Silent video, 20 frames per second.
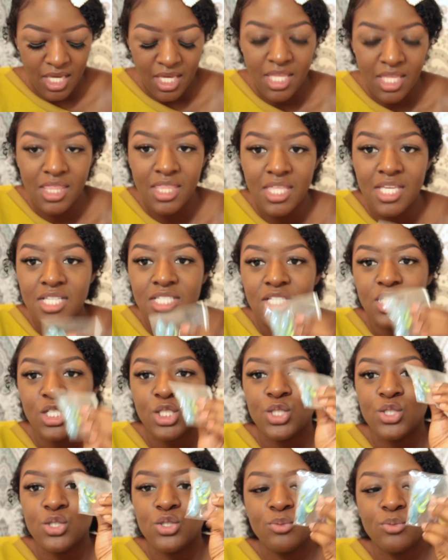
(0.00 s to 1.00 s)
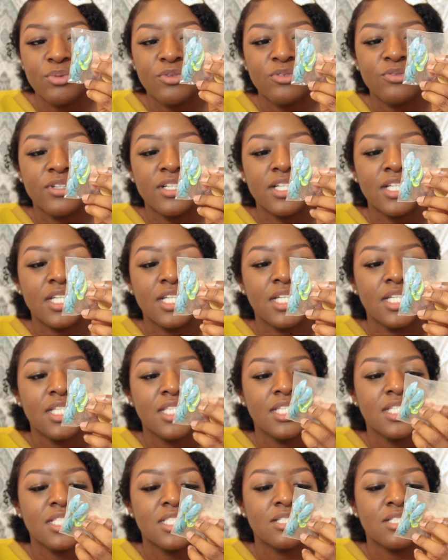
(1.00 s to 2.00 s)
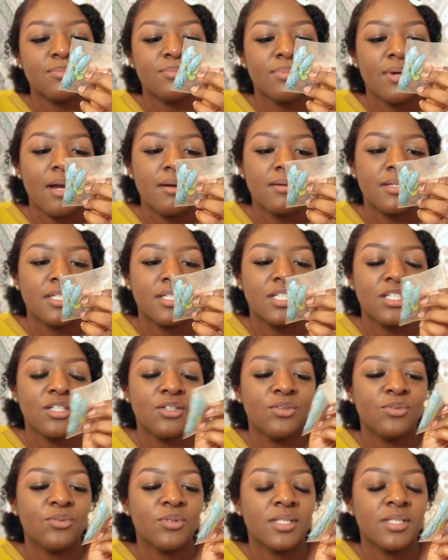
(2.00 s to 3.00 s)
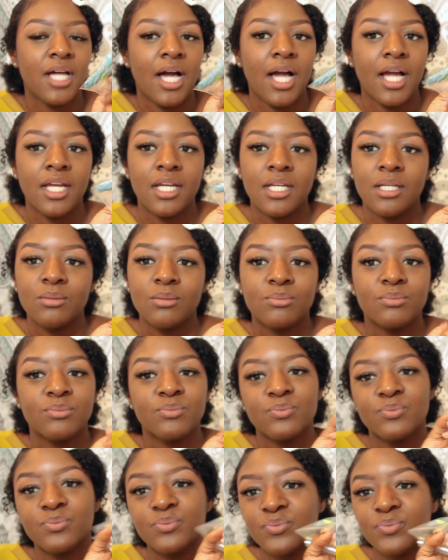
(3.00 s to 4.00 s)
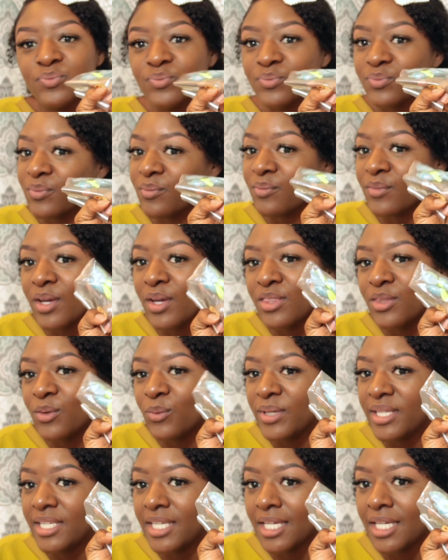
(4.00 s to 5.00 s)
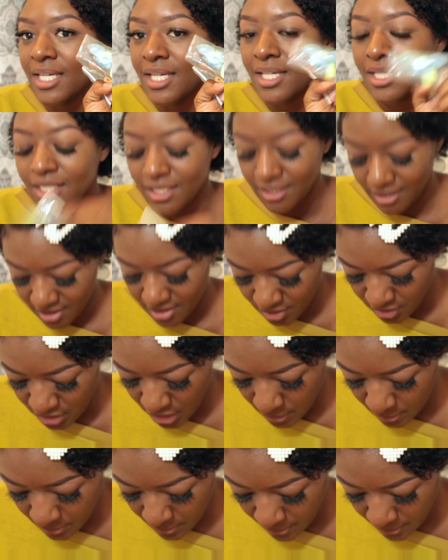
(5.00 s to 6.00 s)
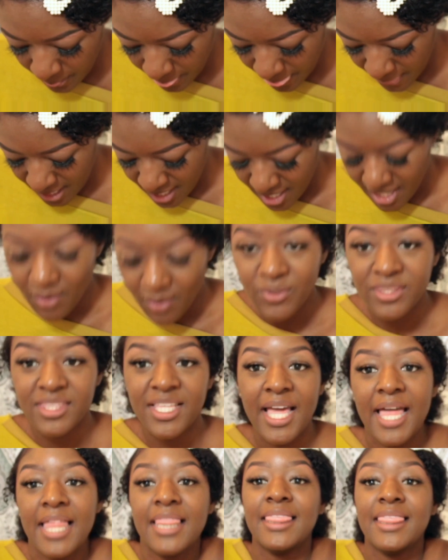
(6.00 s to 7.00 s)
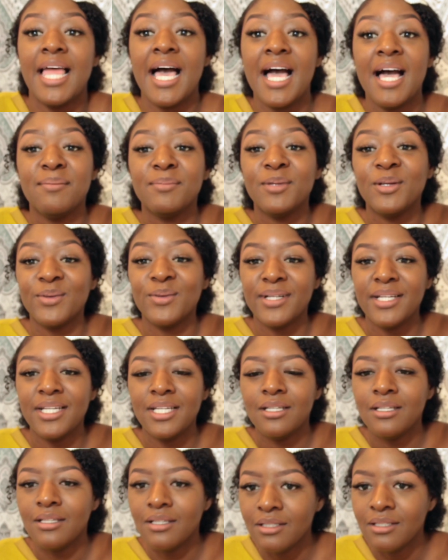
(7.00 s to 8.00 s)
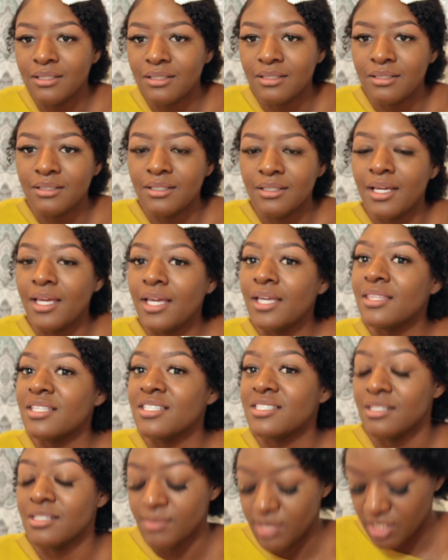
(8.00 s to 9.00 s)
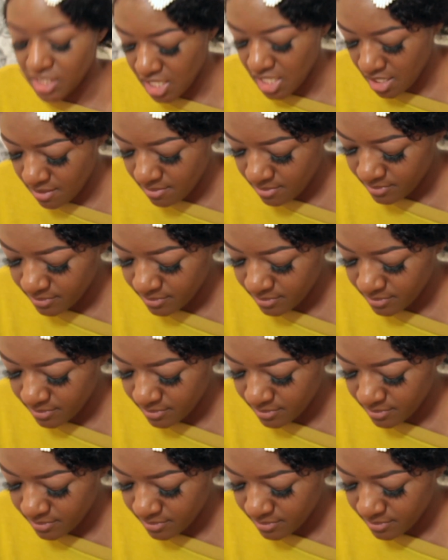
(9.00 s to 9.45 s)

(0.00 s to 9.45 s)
And these are super funky. These are probably cute for like the weekend, you know, with that lime green in the summertime.